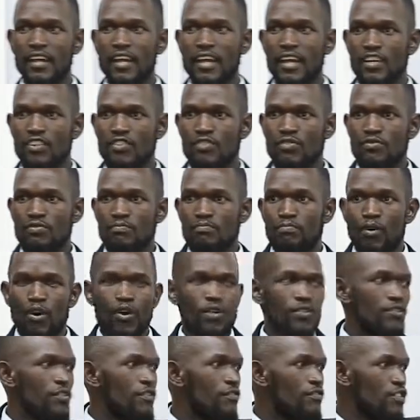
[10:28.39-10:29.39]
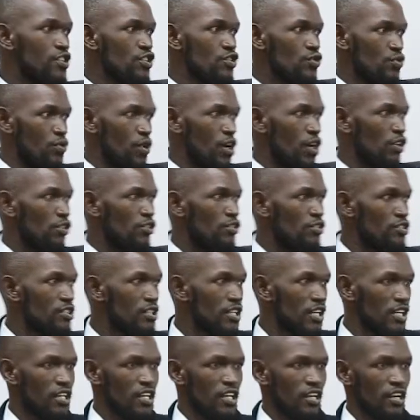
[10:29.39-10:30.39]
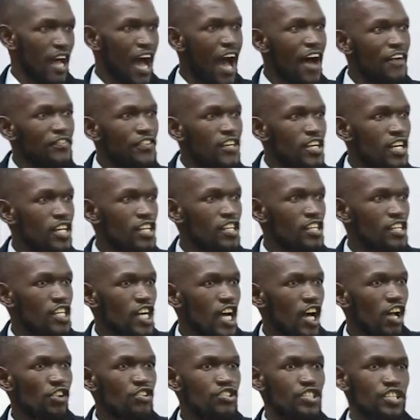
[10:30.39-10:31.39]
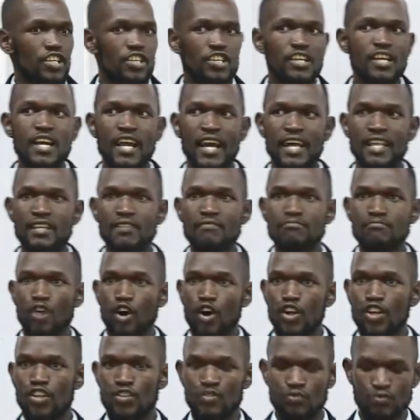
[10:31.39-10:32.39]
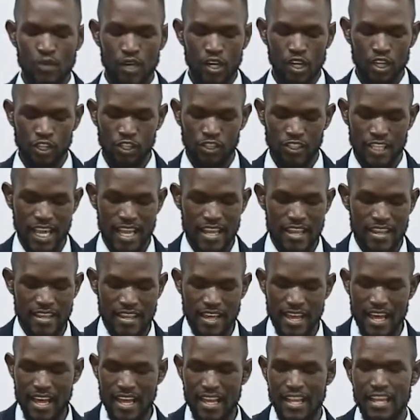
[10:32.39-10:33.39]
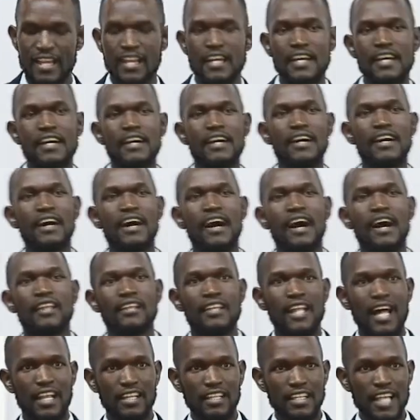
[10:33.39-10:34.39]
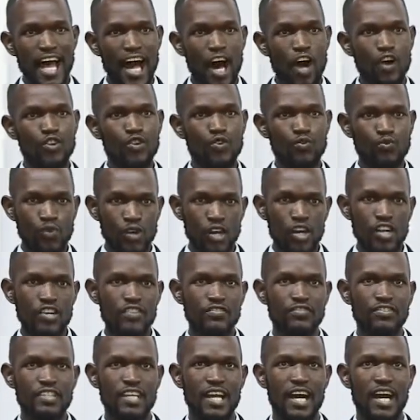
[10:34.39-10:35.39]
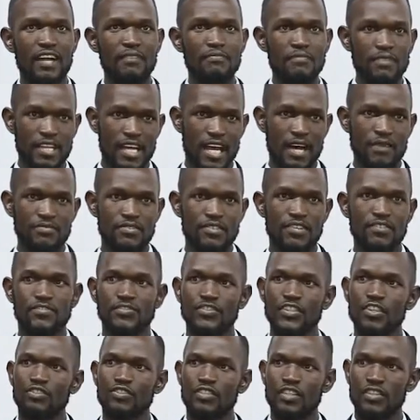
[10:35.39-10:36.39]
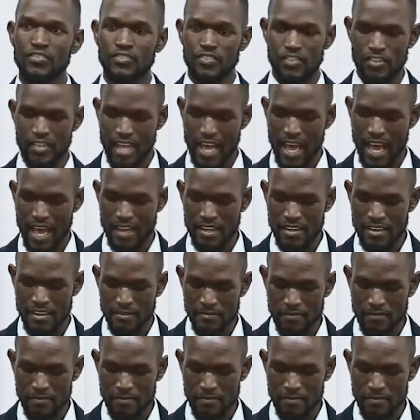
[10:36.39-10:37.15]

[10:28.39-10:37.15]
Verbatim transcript: into both of these worlds the, the African culture and the modern world, and then allow the Word of God becomes the filter for that.